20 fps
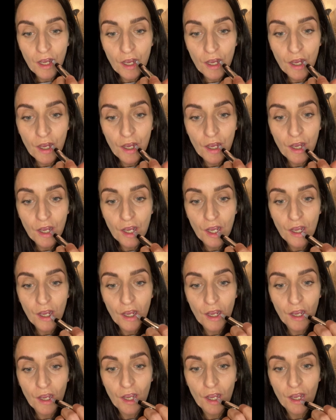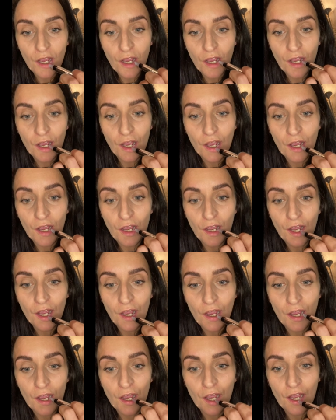
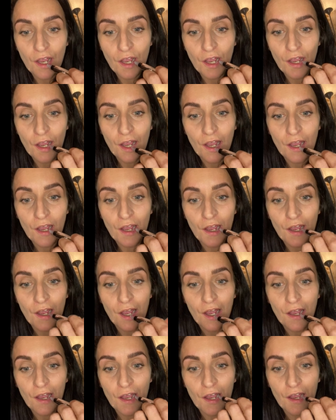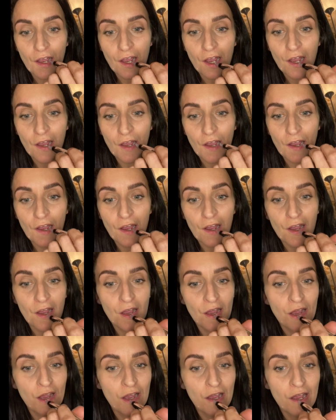
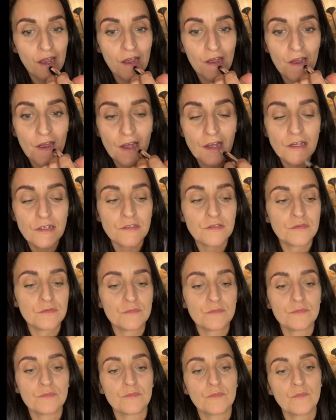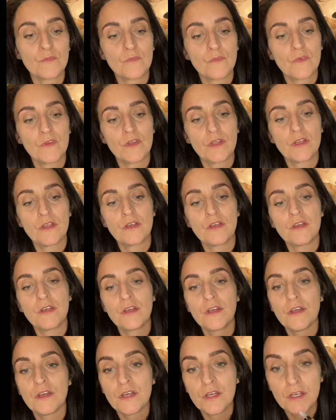
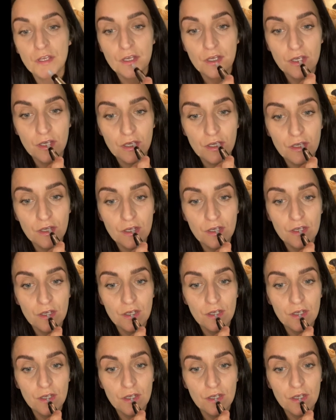Nobody speaks.